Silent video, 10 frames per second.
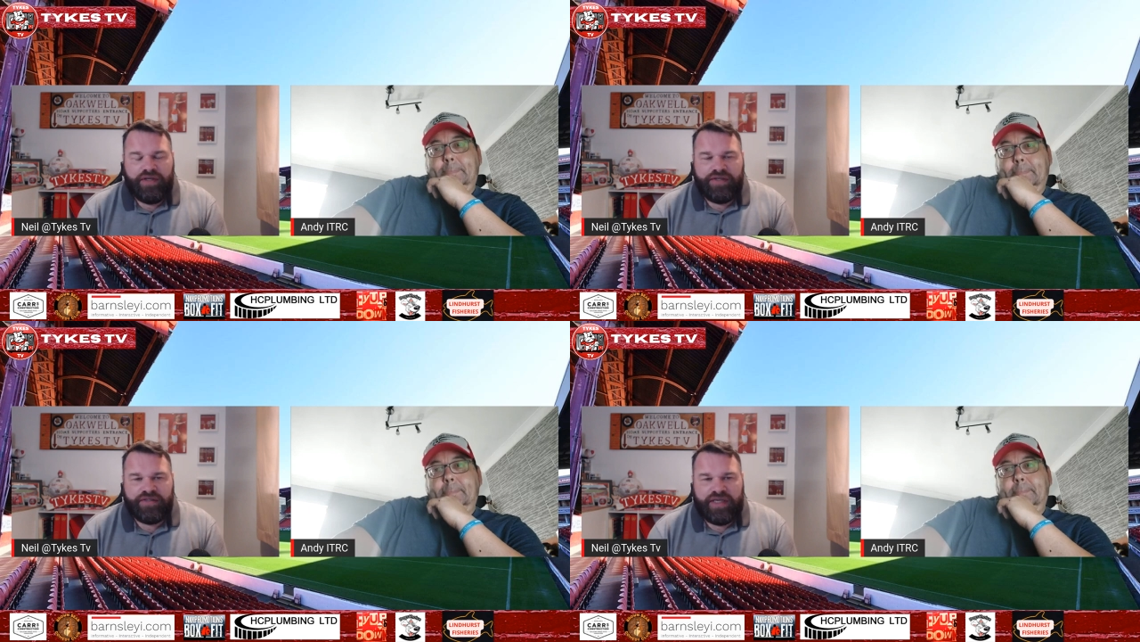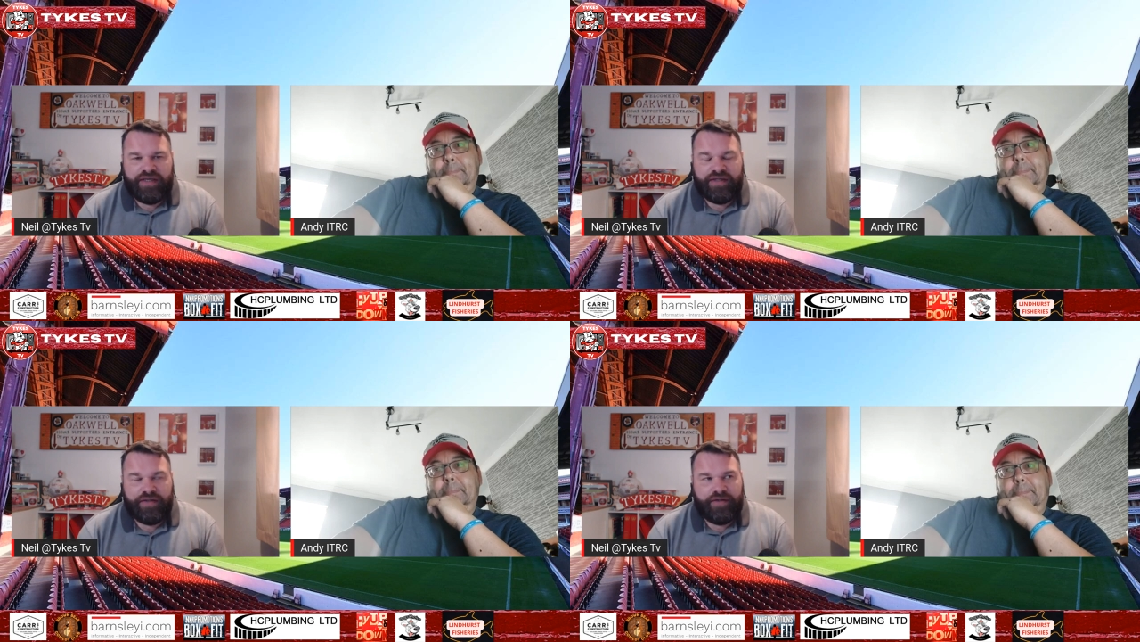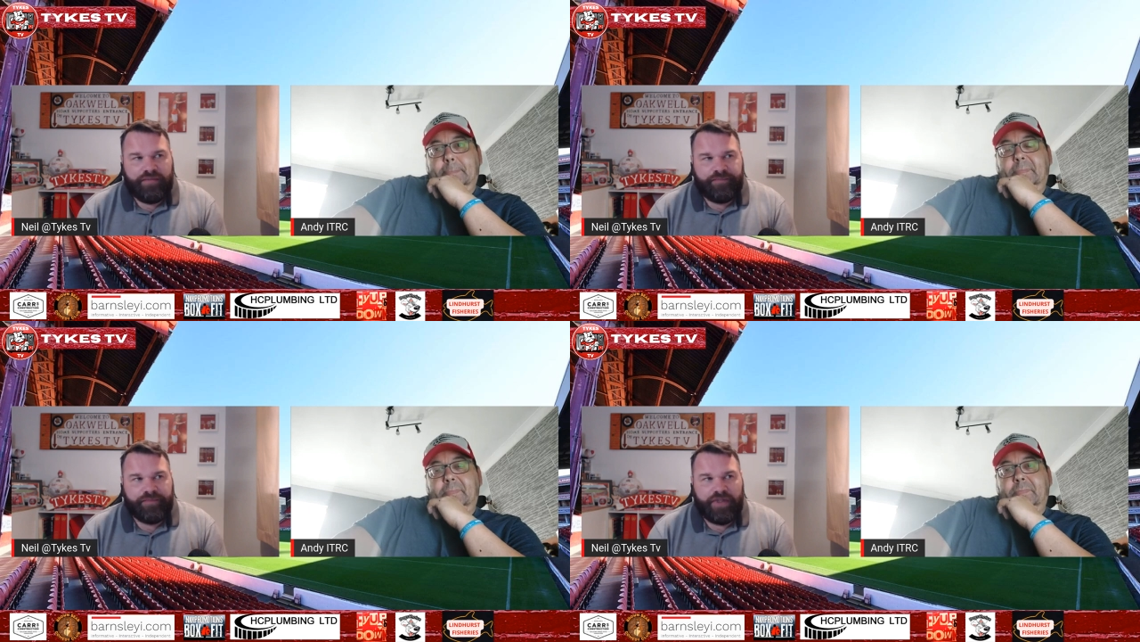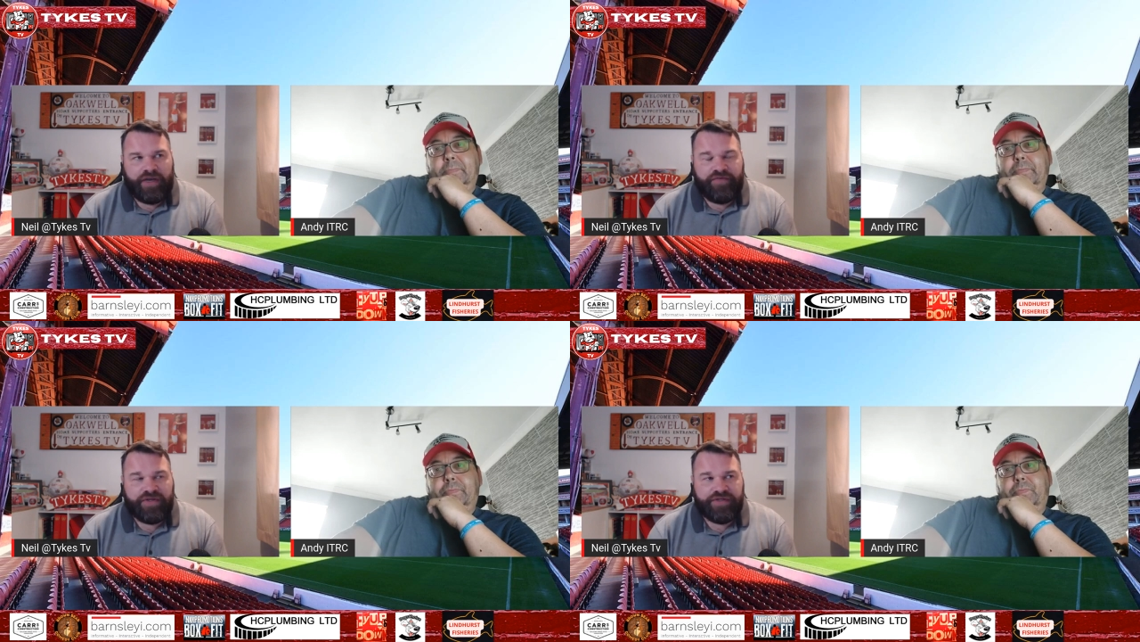Speaker 1: it's like
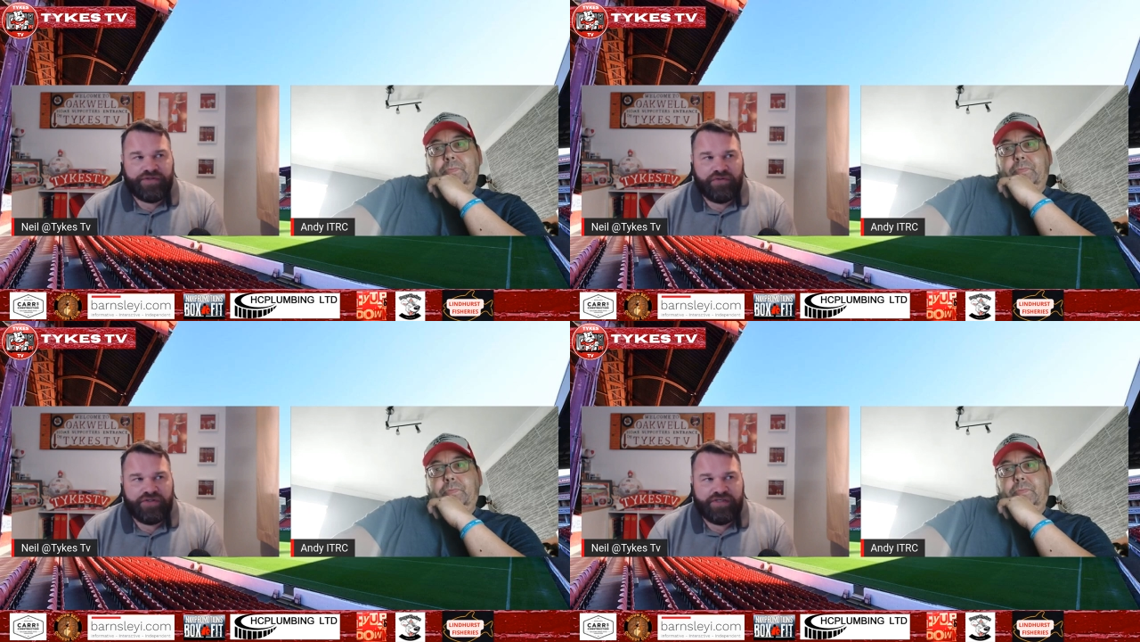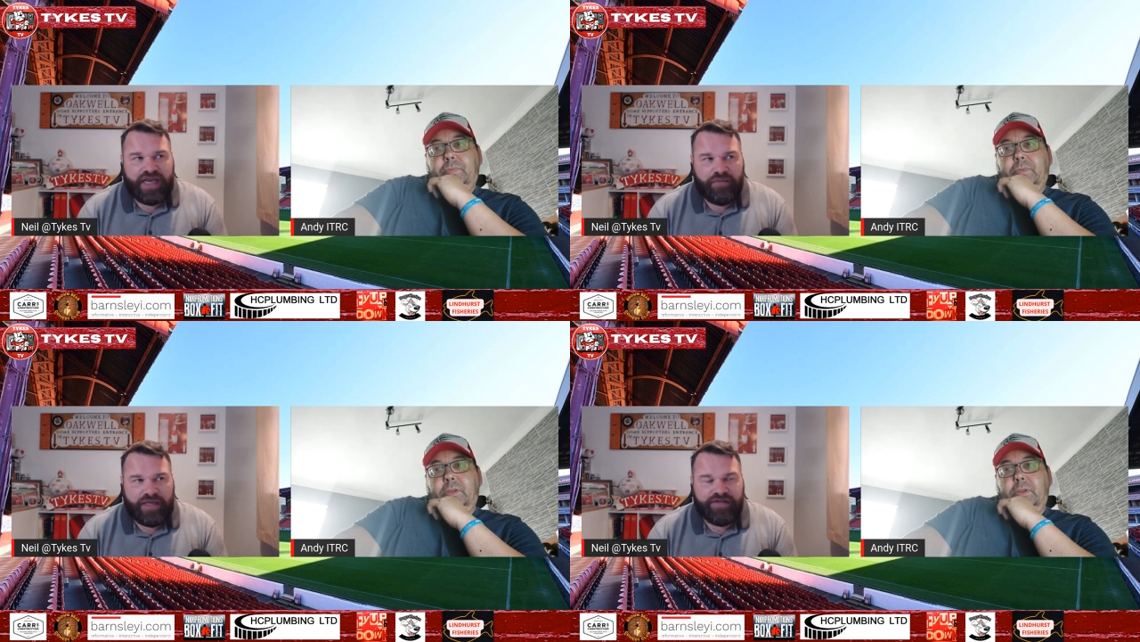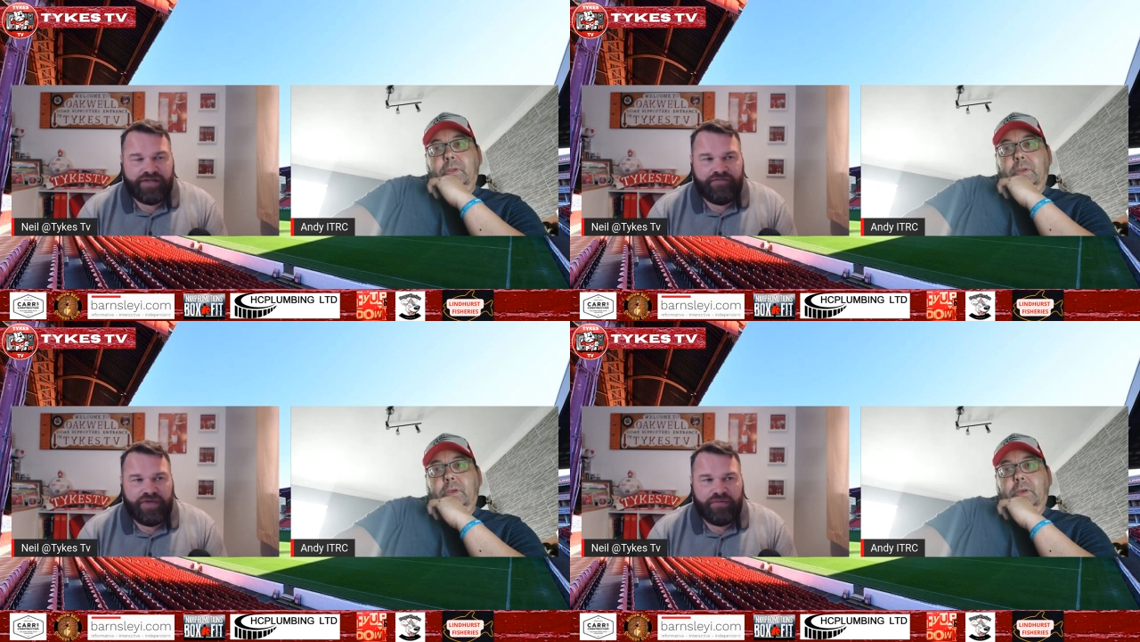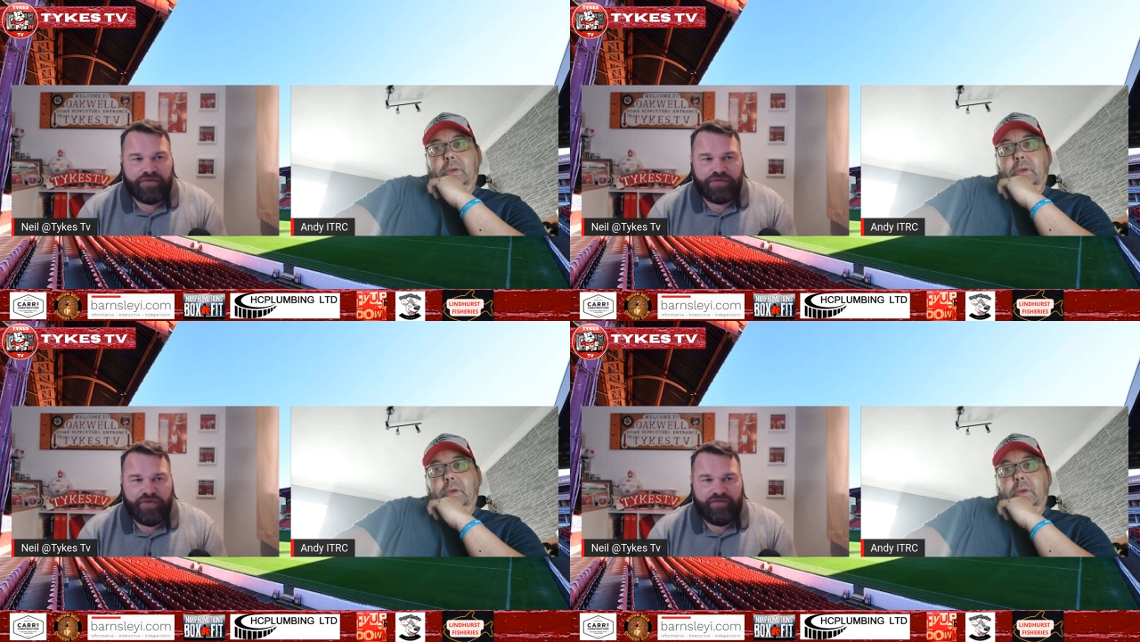I think it's a good time, like you said, Dave,
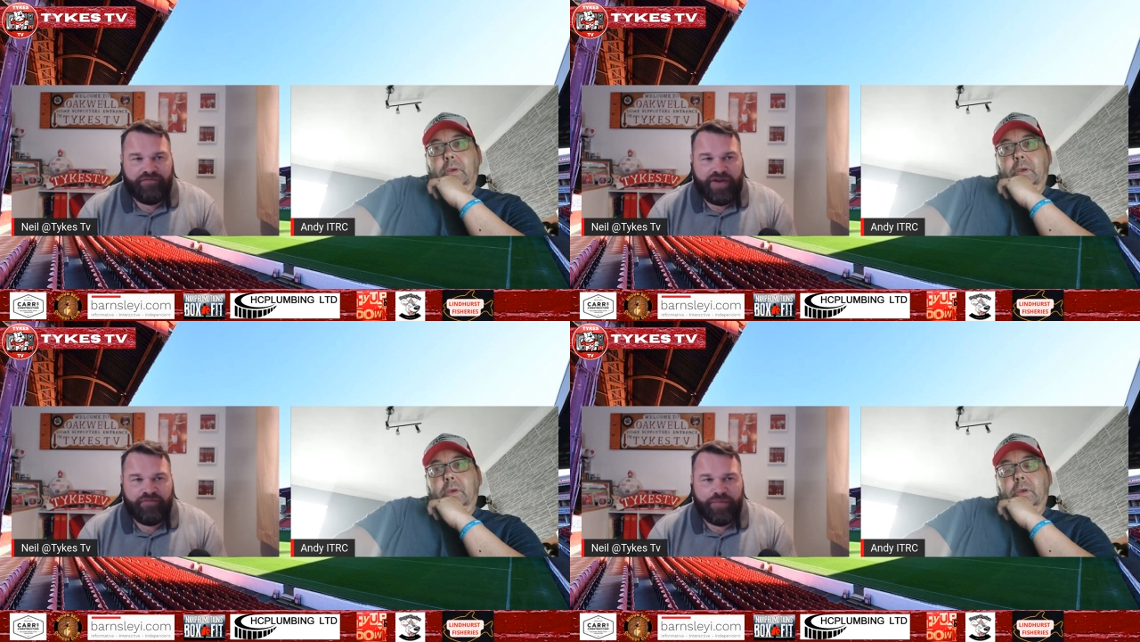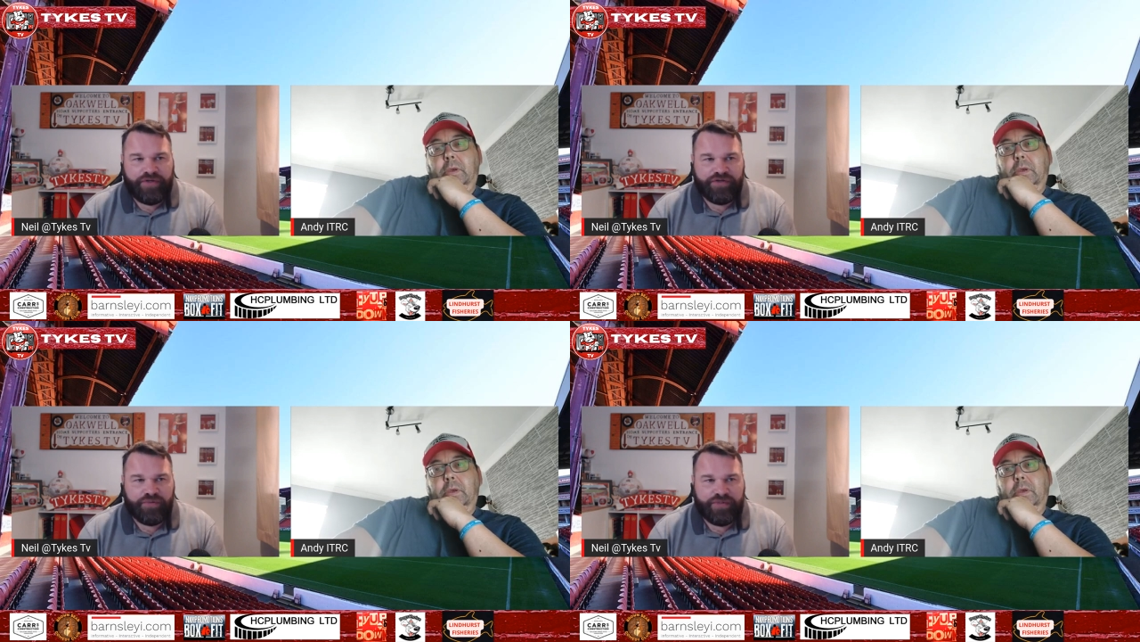because there have been some